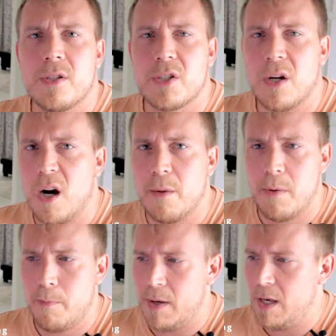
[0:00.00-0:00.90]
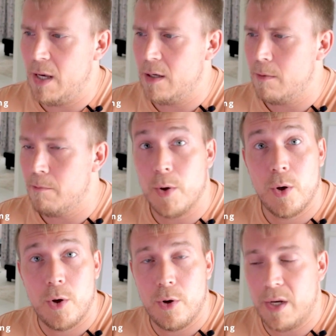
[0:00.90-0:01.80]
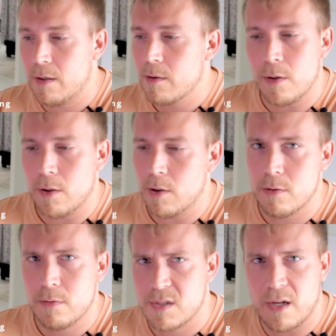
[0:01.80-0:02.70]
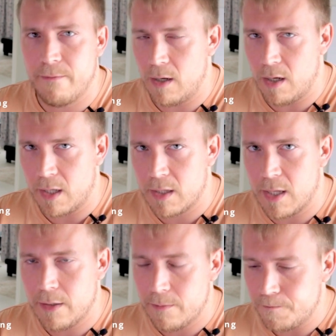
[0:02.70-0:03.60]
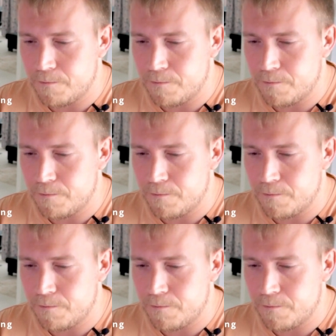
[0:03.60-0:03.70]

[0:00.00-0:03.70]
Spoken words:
sharp pain, burning, or something like that.